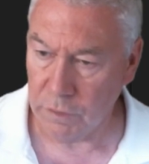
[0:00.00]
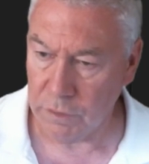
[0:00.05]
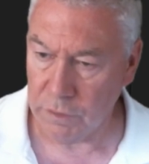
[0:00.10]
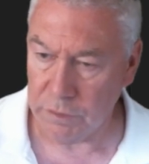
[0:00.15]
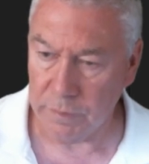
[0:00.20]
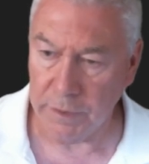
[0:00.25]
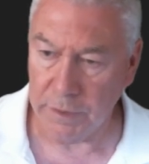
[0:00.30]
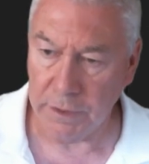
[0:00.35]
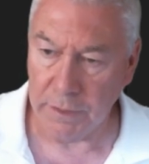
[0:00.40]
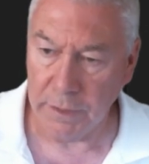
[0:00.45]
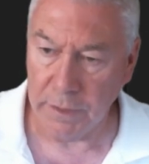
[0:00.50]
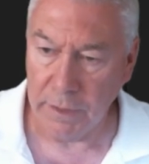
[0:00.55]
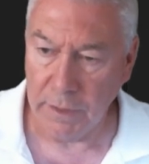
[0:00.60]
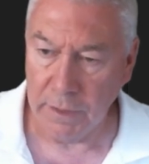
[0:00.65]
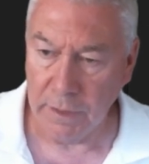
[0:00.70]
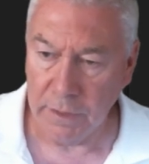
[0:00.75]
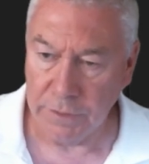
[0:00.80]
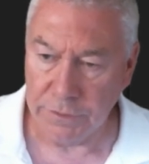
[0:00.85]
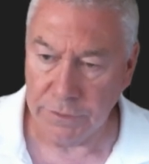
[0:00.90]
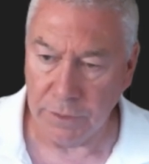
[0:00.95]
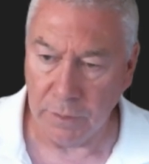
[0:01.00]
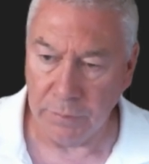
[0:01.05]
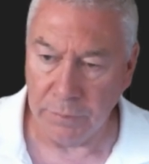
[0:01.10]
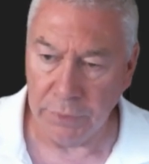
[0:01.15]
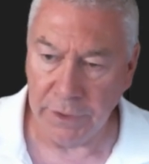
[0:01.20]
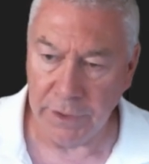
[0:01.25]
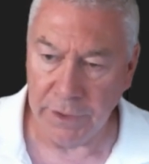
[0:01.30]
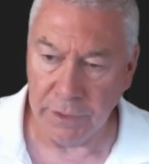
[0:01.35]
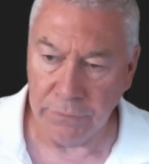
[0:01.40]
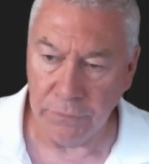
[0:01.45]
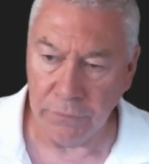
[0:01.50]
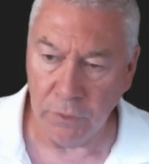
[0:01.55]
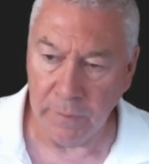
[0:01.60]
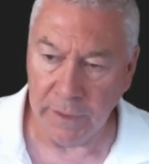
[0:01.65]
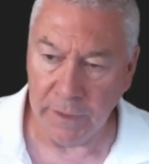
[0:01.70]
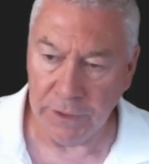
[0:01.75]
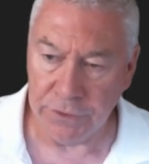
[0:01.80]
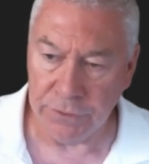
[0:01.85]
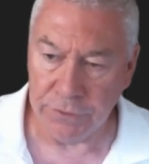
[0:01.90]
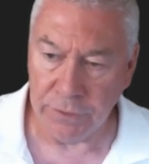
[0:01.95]
bit. So I'm printing a
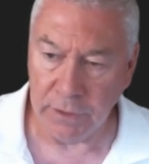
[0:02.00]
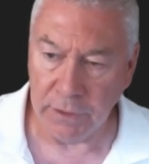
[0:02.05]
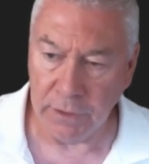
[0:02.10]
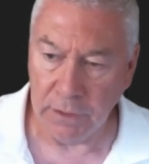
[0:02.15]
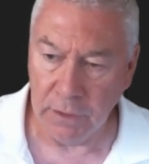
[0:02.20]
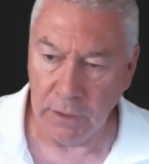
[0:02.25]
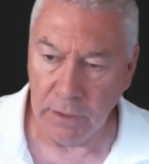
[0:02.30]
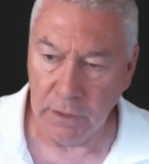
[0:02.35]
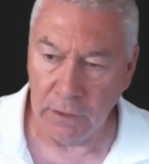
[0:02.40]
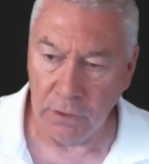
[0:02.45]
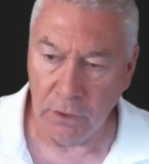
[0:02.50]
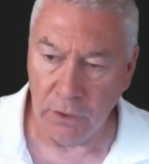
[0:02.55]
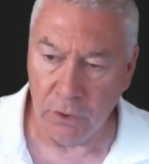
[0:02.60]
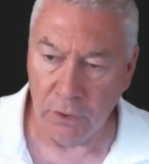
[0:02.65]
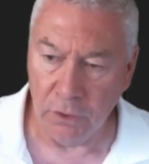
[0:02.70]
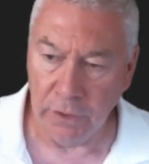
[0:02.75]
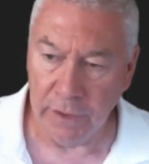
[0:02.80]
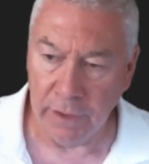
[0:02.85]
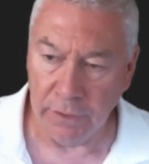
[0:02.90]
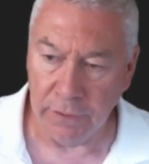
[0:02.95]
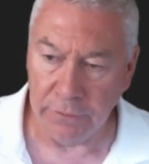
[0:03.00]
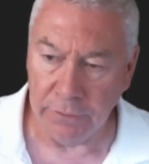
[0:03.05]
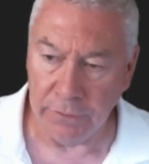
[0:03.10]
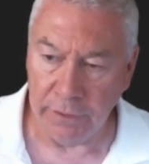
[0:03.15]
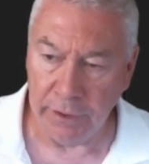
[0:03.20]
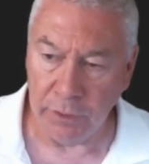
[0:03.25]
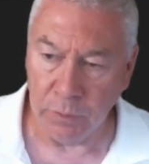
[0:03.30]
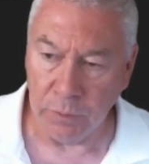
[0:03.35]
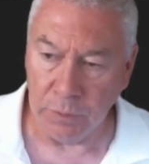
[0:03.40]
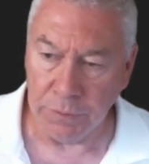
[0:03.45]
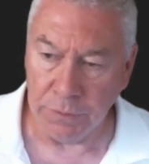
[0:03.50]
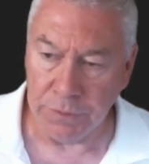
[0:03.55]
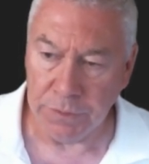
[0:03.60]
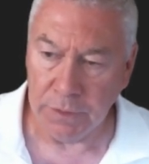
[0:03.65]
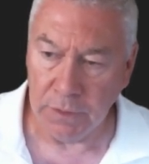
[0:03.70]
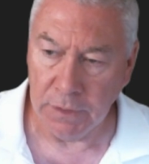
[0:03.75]
formatted string, long count equals.